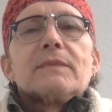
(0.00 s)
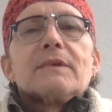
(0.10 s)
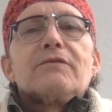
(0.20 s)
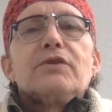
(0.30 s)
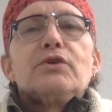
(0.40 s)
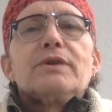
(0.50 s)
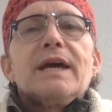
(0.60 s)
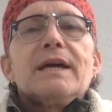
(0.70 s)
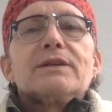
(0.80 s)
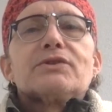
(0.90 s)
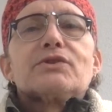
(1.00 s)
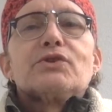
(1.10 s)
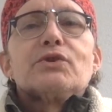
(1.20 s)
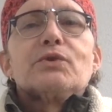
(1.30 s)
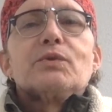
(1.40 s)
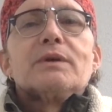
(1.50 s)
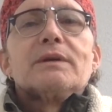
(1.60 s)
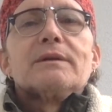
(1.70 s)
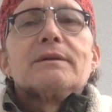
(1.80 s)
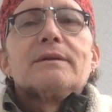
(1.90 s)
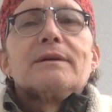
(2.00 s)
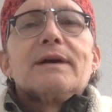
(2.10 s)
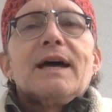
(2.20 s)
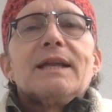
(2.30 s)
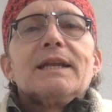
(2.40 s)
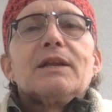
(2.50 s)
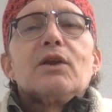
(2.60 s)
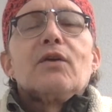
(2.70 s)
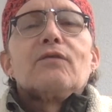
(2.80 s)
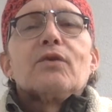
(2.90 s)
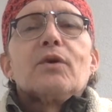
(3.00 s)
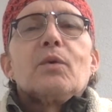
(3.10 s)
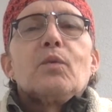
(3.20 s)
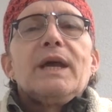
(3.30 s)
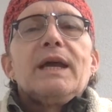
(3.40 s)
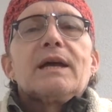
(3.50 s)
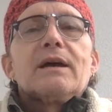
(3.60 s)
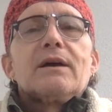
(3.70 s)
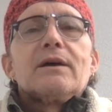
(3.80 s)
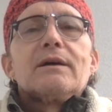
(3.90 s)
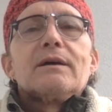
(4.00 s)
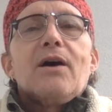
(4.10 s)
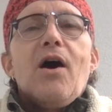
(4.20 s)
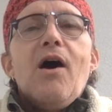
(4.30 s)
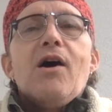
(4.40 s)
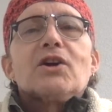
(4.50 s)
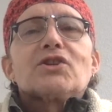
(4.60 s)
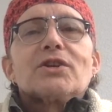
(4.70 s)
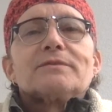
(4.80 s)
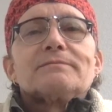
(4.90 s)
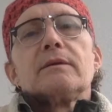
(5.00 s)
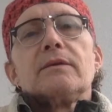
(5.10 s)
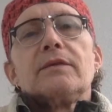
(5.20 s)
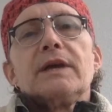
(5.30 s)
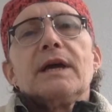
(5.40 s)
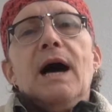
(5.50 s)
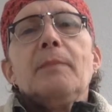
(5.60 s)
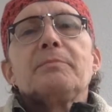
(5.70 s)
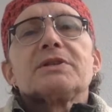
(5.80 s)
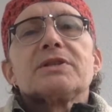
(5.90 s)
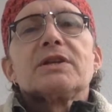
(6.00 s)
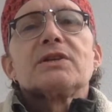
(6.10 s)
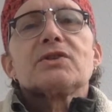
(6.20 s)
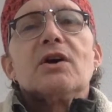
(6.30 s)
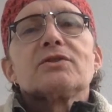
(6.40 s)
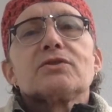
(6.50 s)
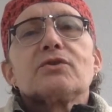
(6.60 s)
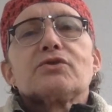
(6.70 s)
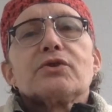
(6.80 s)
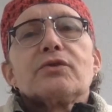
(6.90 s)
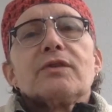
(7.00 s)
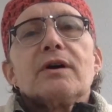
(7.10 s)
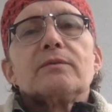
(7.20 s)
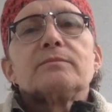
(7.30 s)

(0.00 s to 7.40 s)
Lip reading: few days to a little over a week auction. The opposite is also true though.